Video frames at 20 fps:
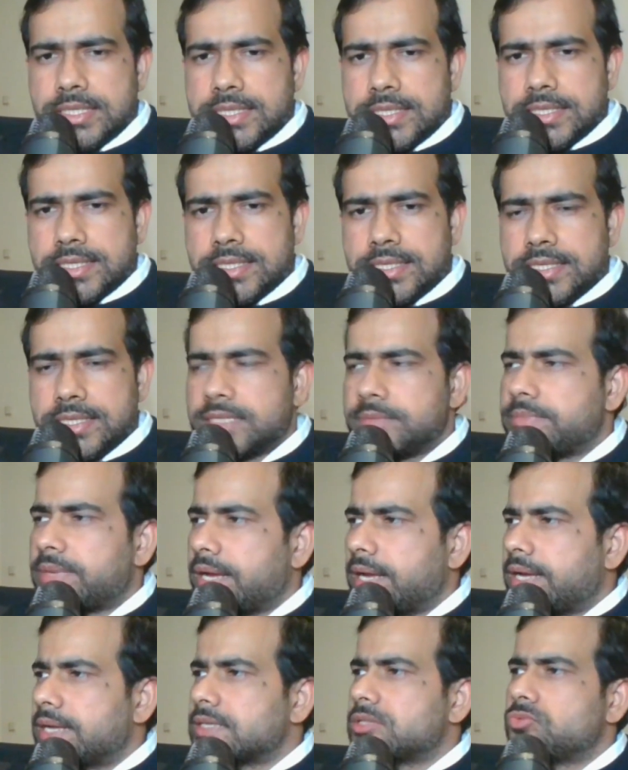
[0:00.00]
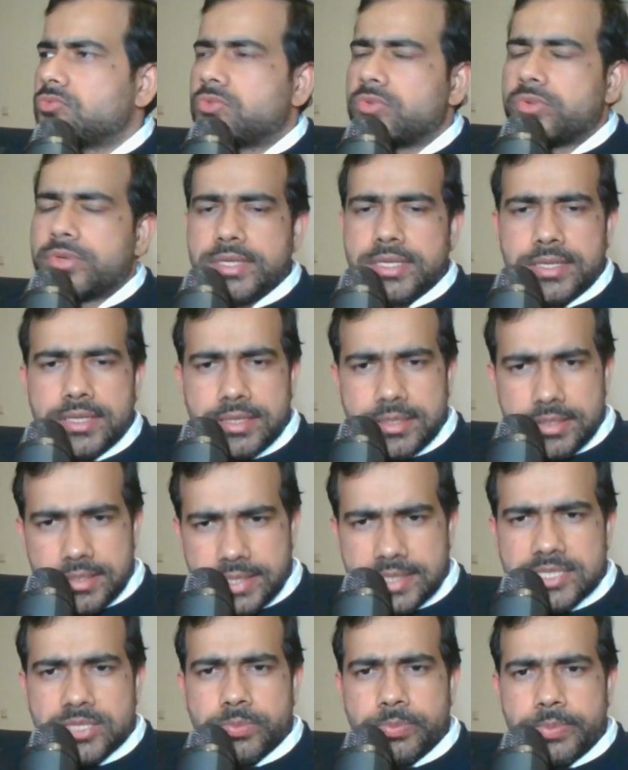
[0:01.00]
Uh, in banks, you could
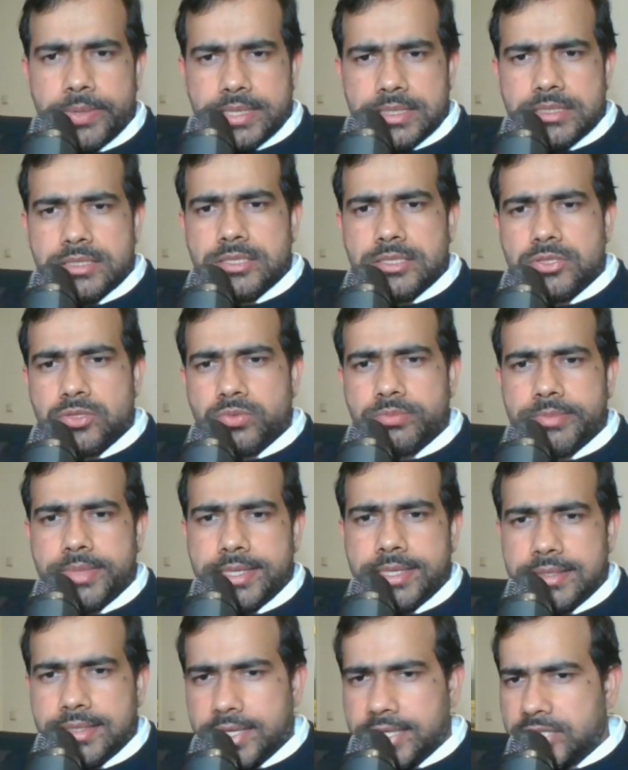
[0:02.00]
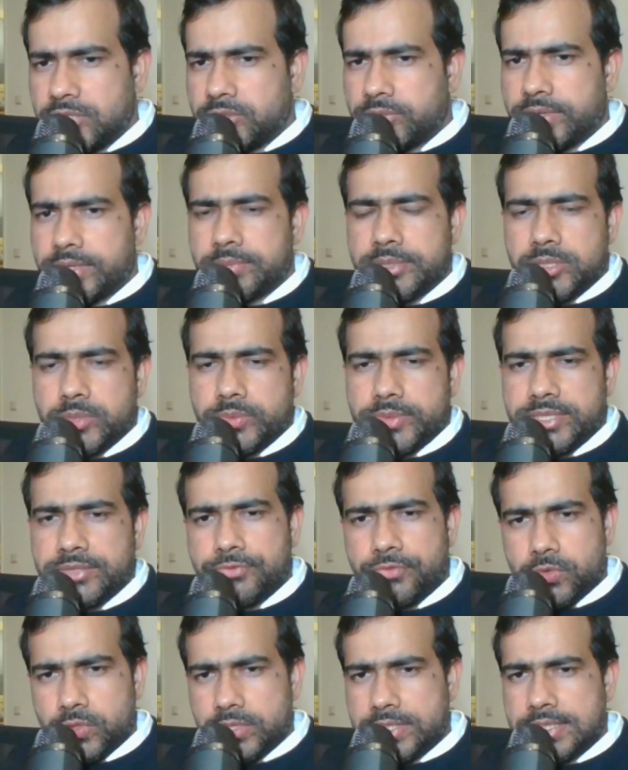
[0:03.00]
expect to make anywhere between
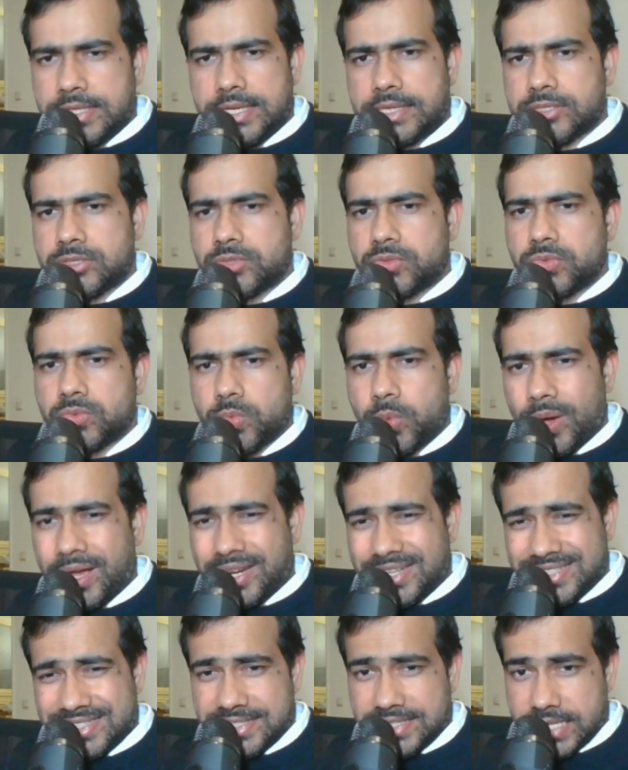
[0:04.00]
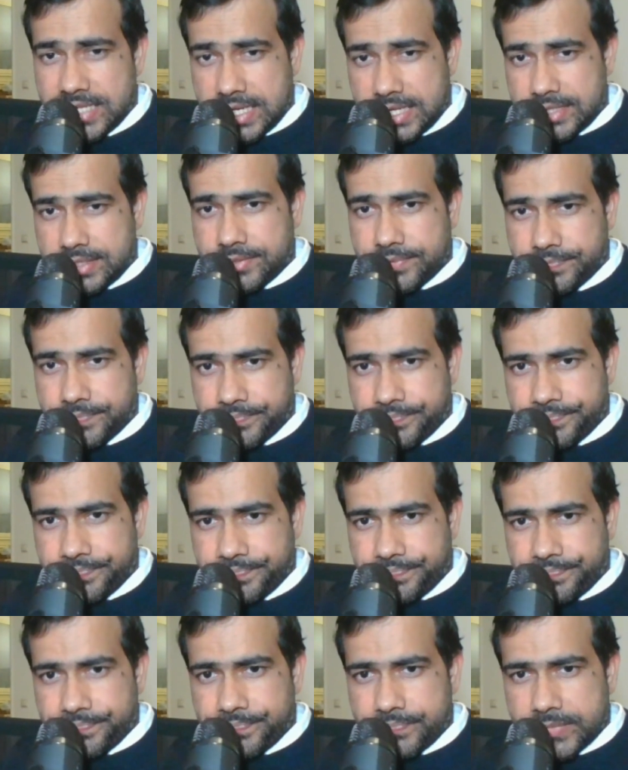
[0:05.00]
forty lakhs to one C R,
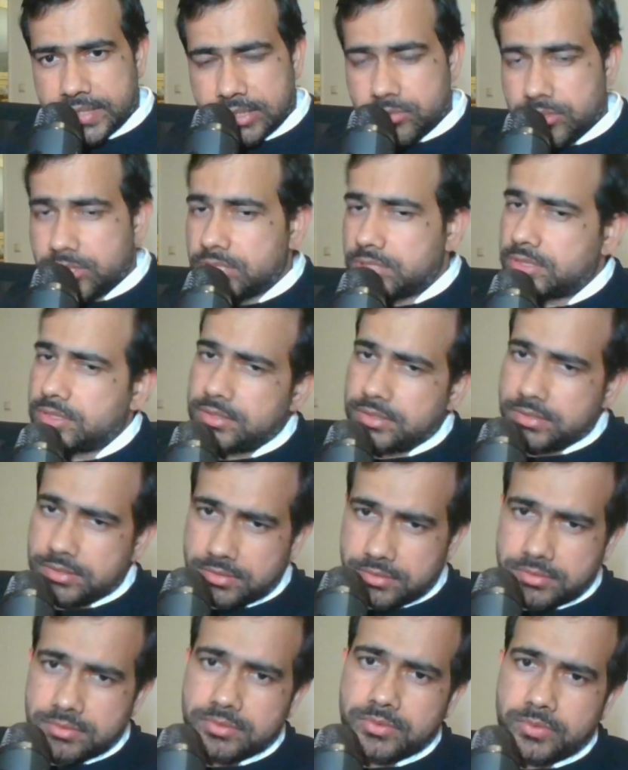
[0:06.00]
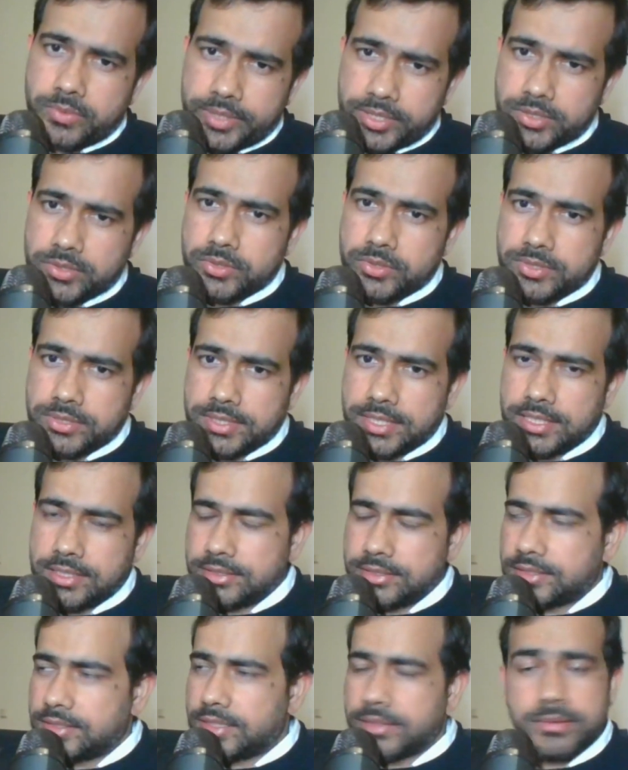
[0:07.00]
which is quite good
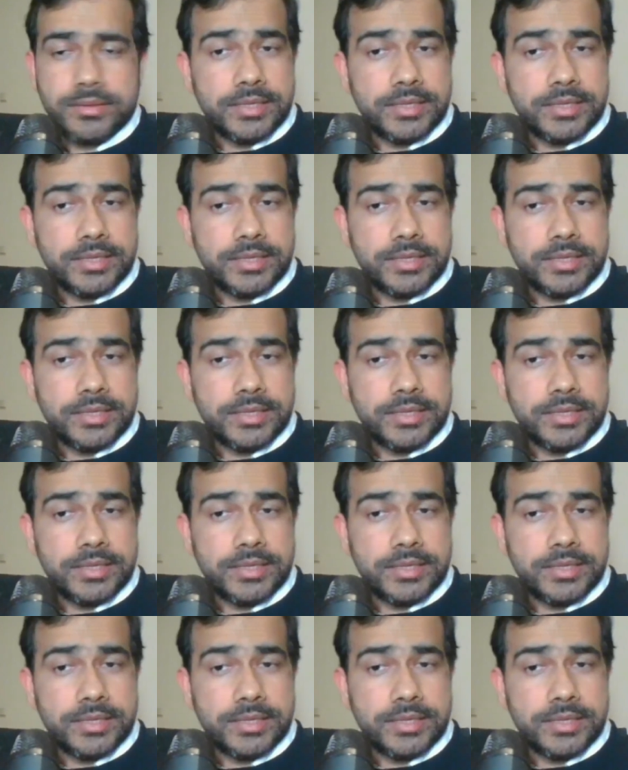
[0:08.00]
salary.